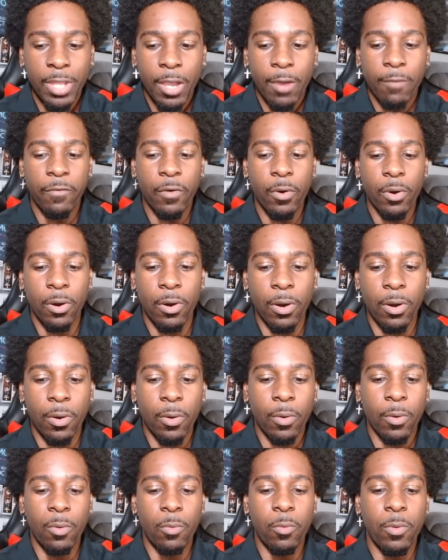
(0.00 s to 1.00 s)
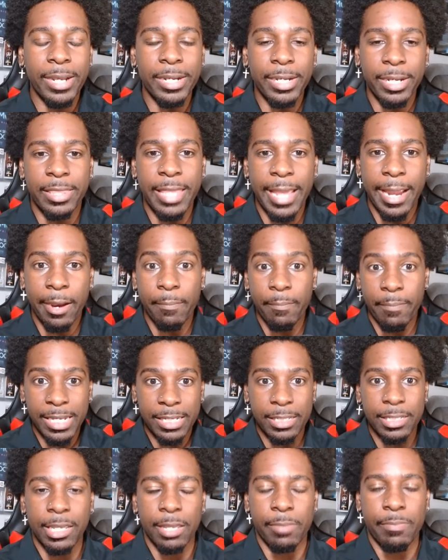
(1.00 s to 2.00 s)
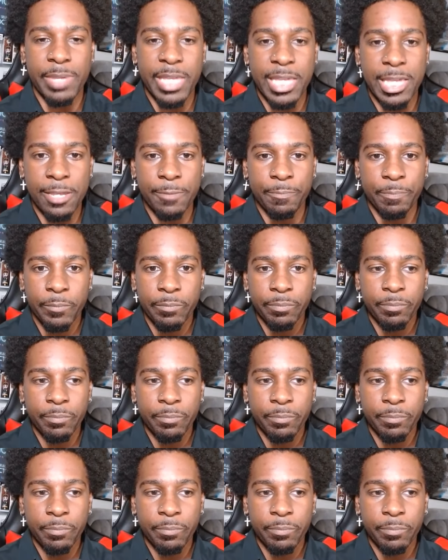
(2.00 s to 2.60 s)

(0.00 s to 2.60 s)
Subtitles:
for what they're meant to be.